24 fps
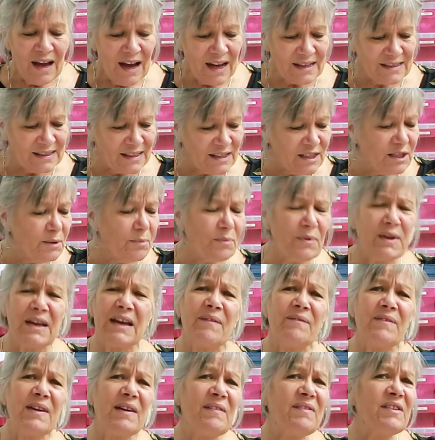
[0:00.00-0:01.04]
I said, something
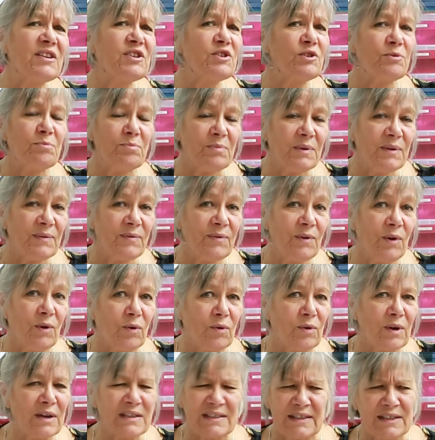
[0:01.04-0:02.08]
I've never done
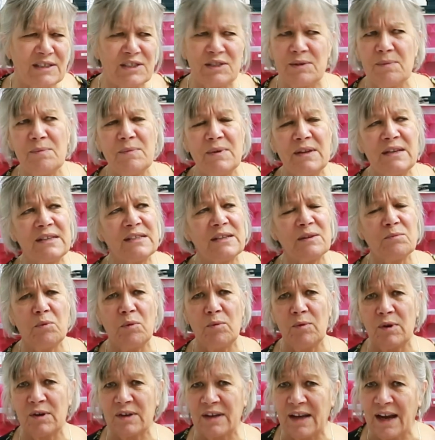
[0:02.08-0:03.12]
before. I said, something. He said,
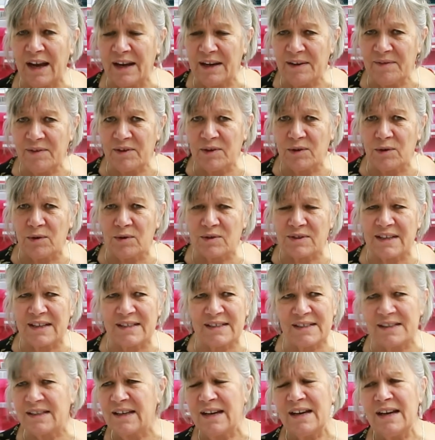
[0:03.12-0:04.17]
well, what kind of a course? I
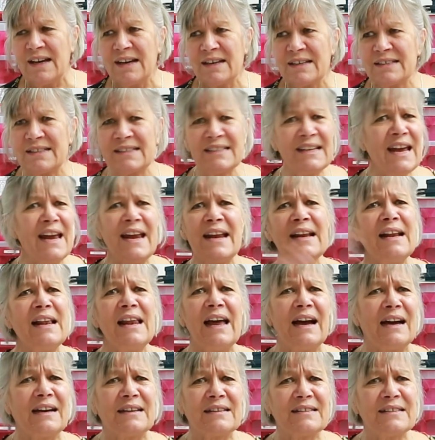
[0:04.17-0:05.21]
said, stained
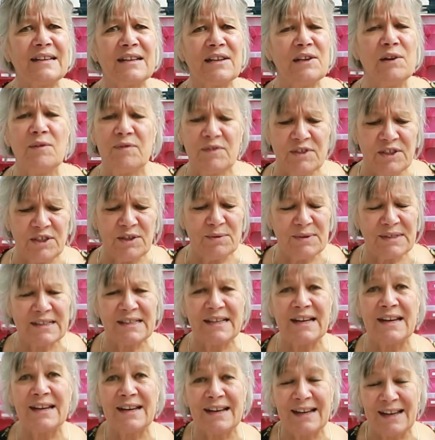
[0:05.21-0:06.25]
glass. I'd love to do
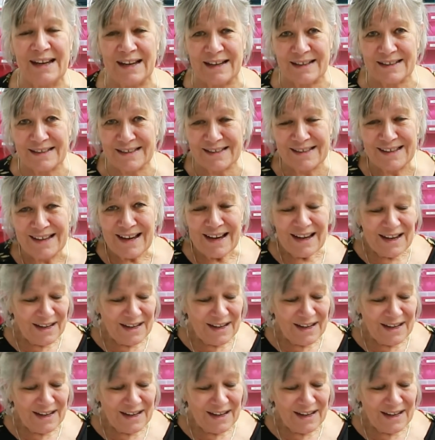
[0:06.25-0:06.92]
stained glass.